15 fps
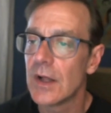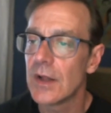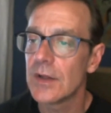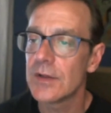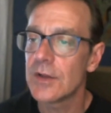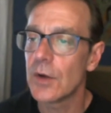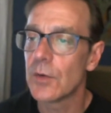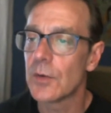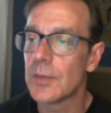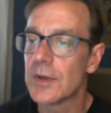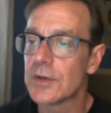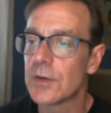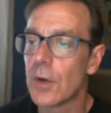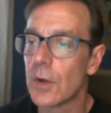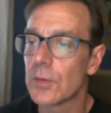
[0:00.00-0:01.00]
So we're
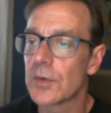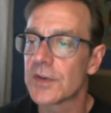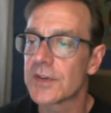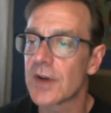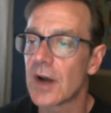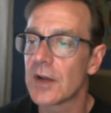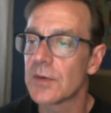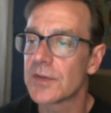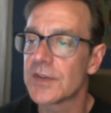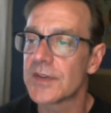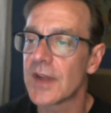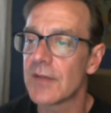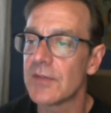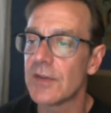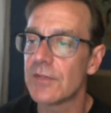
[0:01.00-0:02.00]
being told we're starting with
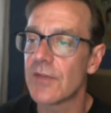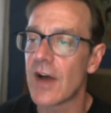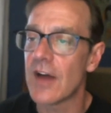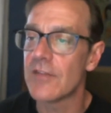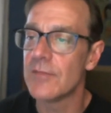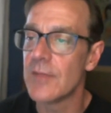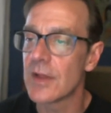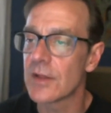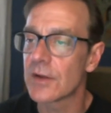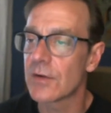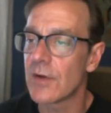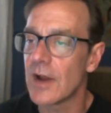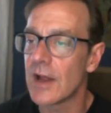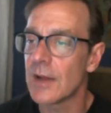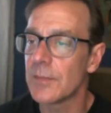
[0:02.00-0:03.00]
75
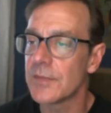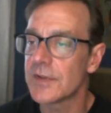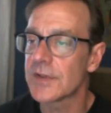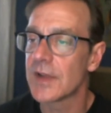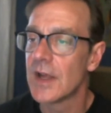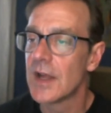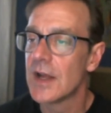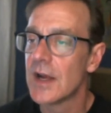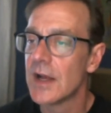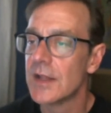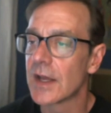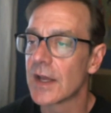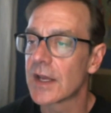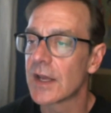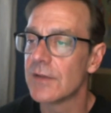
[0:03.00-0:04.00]
milligrams.
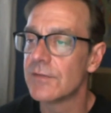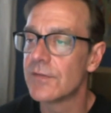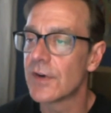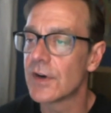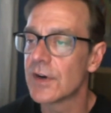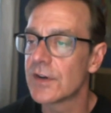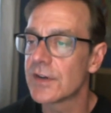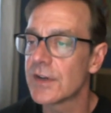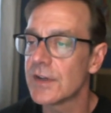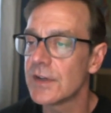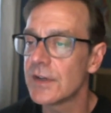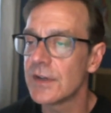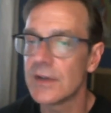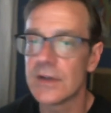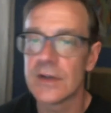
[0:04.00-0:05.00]
The
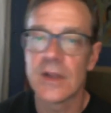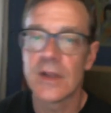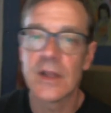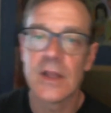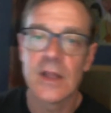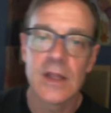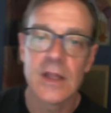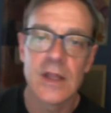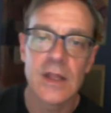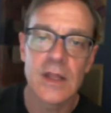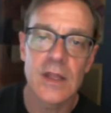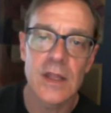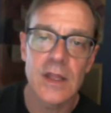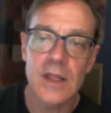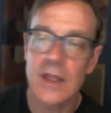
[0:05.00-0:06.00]
conversion
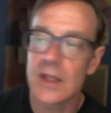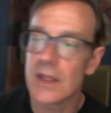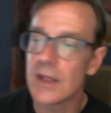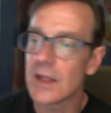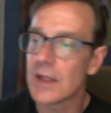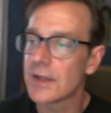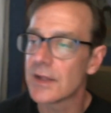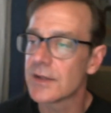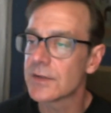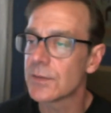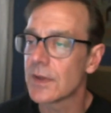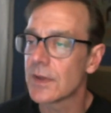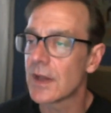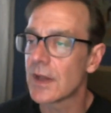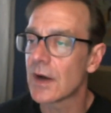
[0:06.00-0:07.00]
is,
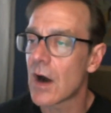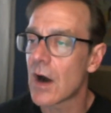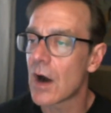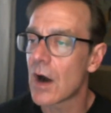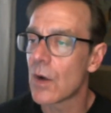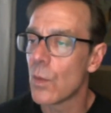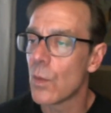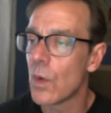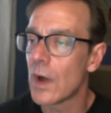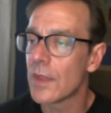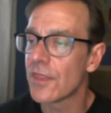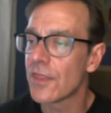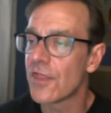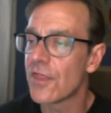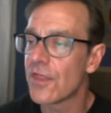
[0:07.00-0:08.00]
there are
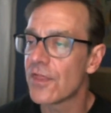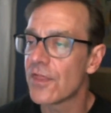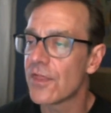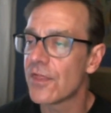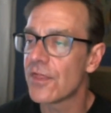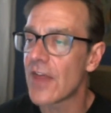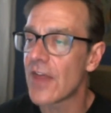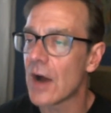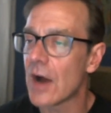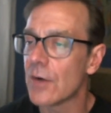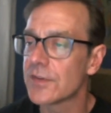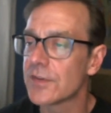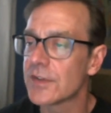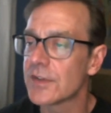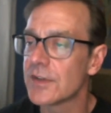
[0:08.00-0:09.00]

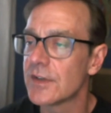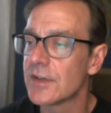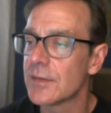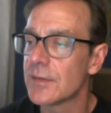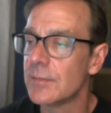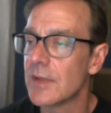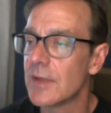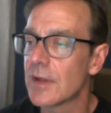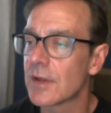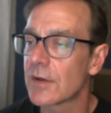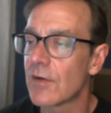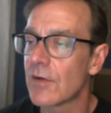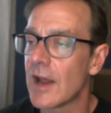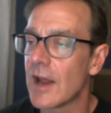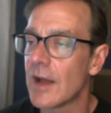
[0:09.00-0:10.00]
1,000
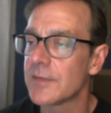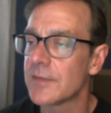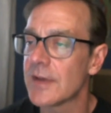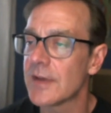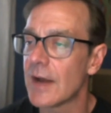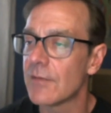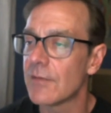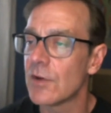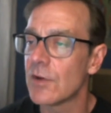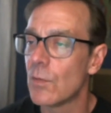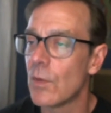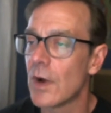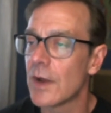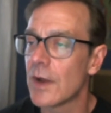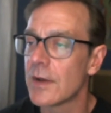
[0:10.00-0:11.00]
milligrams in every
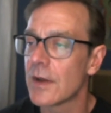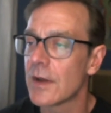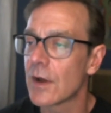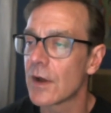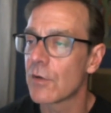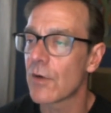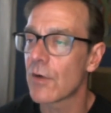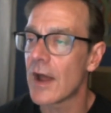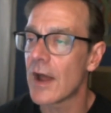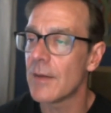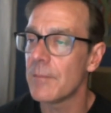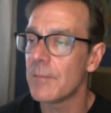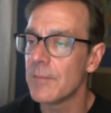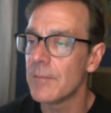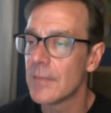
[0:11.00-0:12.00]
1
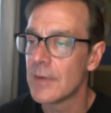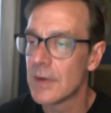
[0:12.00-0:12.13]
gram.